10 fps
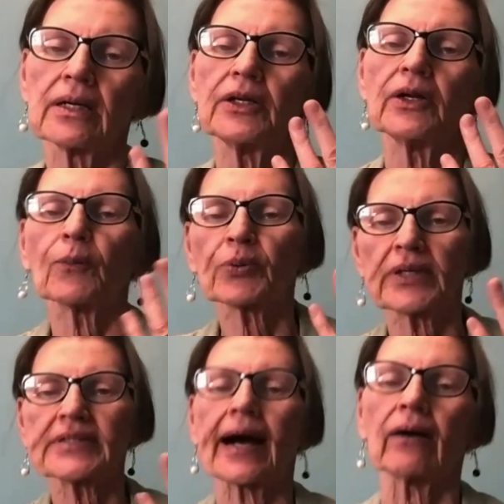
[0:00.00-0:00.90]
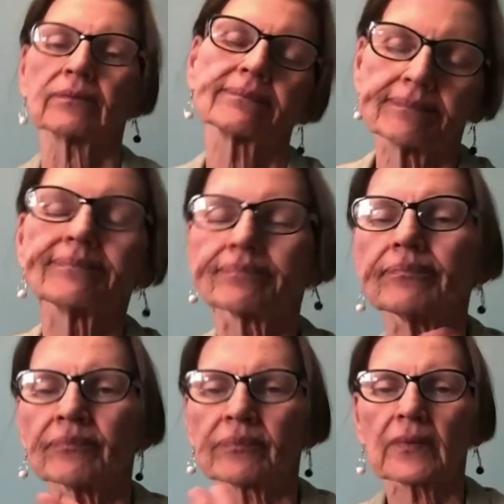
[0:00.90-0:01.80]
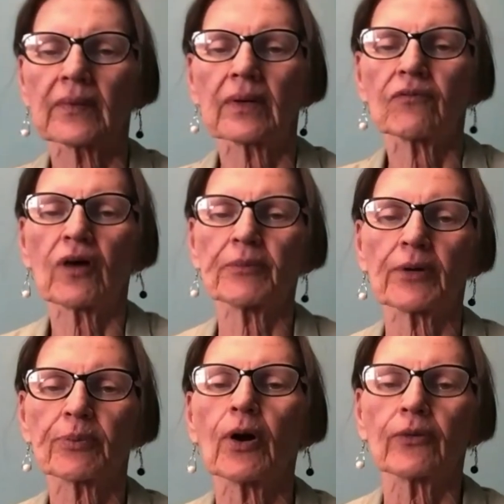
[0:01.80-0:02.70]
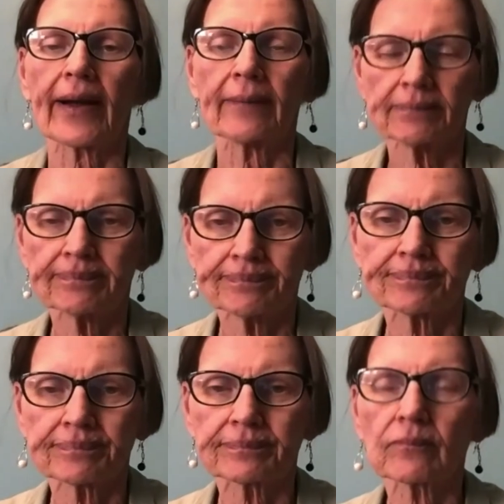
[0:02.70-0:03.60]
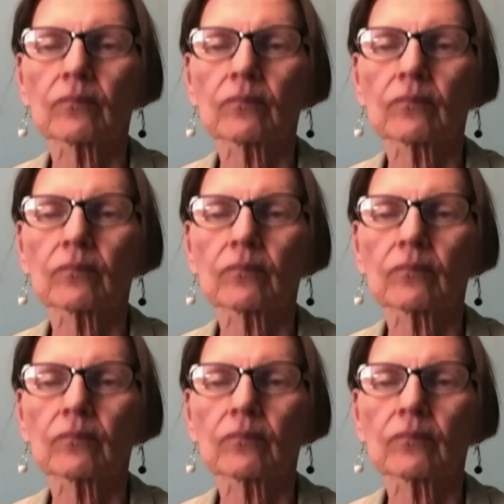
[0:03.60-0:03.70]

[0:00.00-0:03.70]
you know, print out mm from your program. Yeah, but